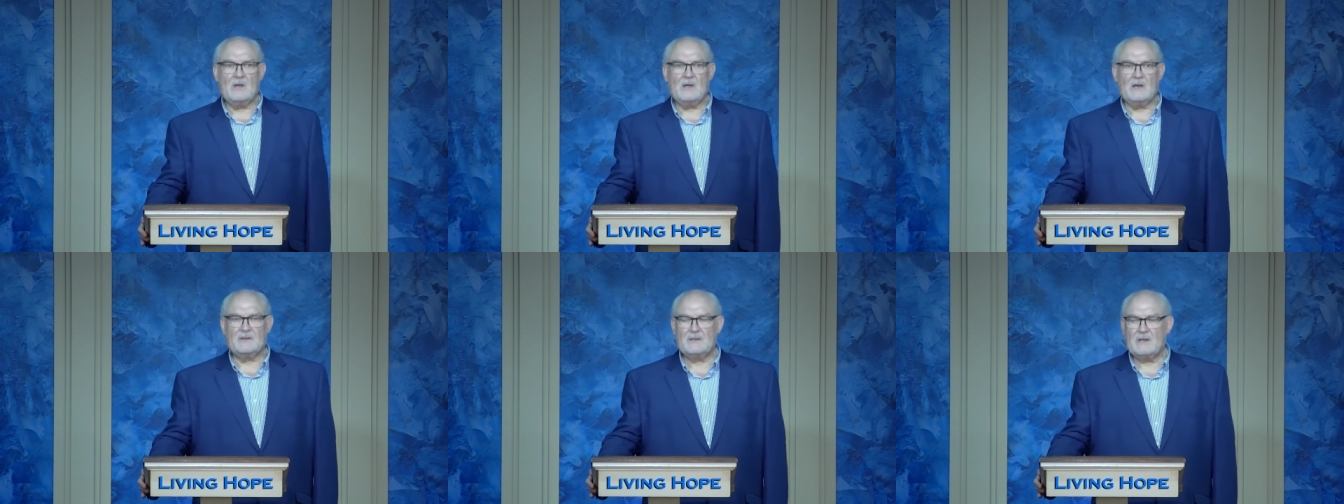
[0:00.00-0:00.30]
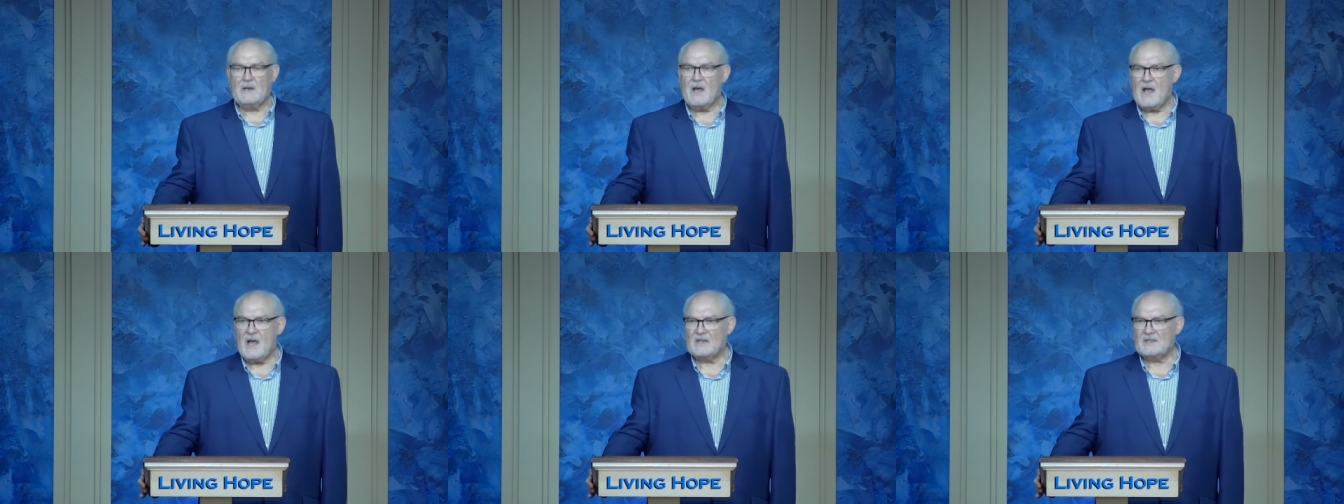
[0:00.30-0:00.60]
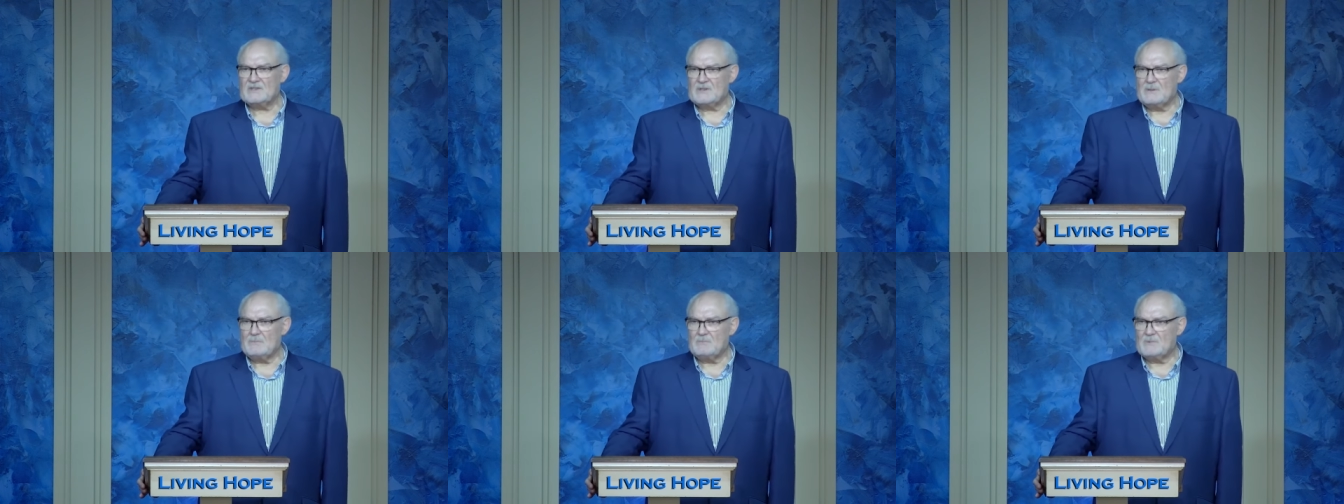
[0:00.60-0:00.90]
And then I
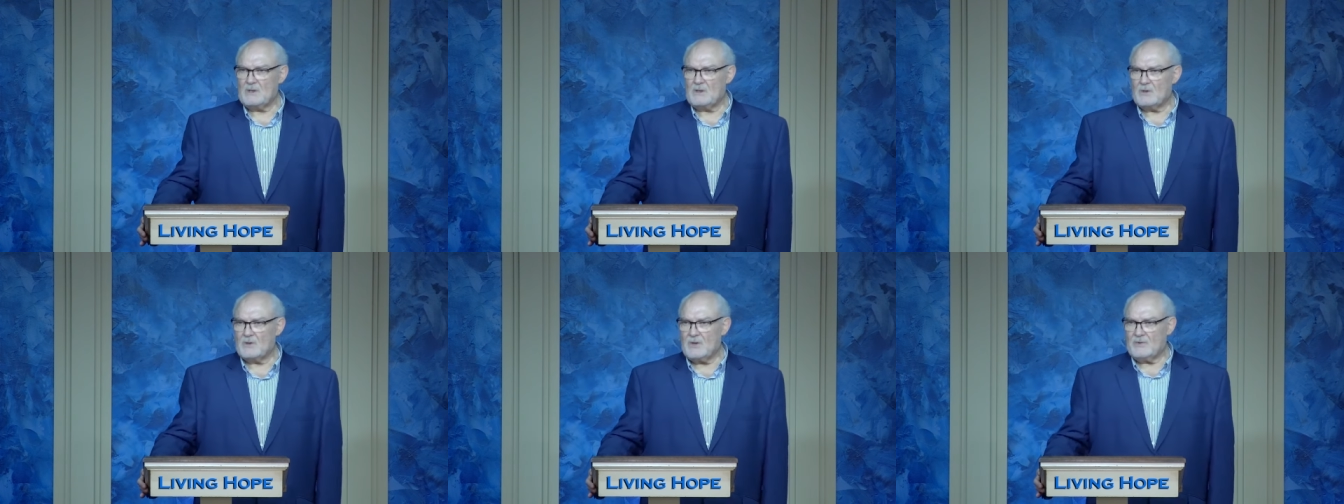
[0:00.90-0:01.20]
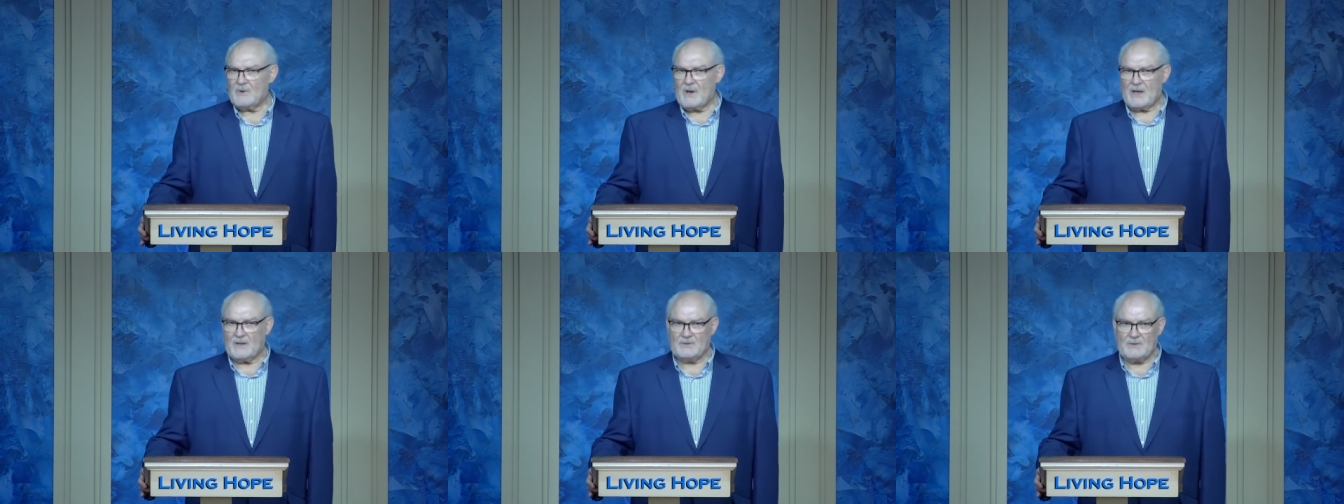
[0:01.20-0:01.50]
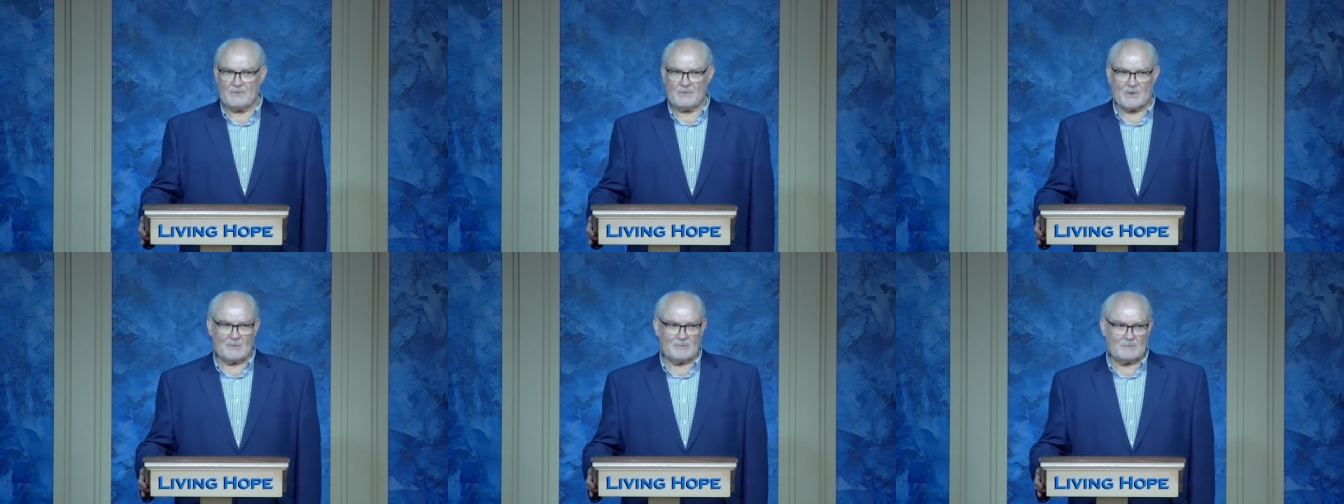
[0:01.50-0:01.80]
asked him to look around
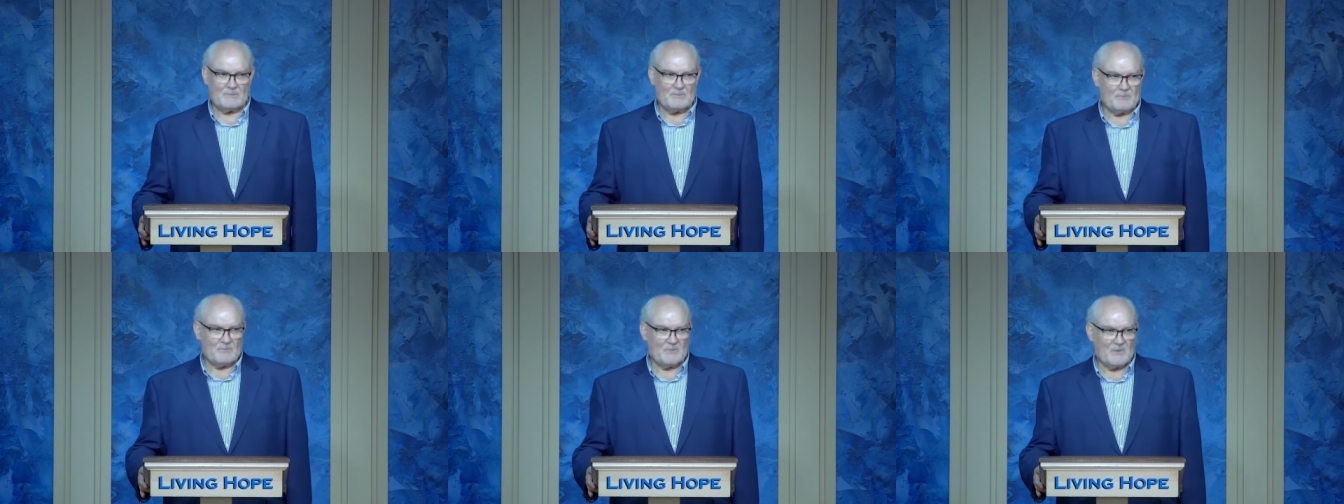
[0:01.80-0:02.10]
the room